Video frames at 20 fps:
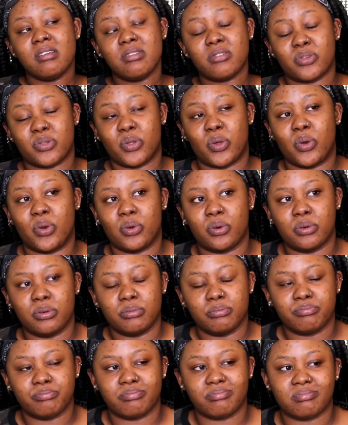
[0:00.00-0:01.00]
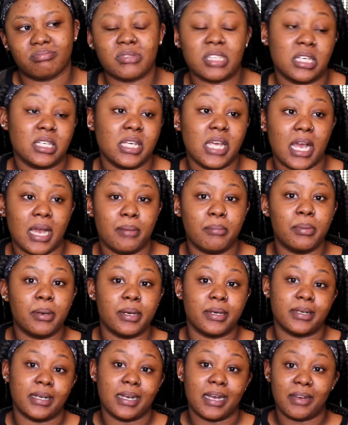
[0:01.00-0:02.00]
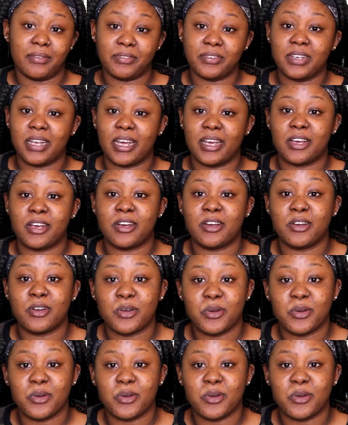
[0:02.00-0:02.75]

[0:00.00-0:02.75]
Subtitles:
So, yeah, but I feel like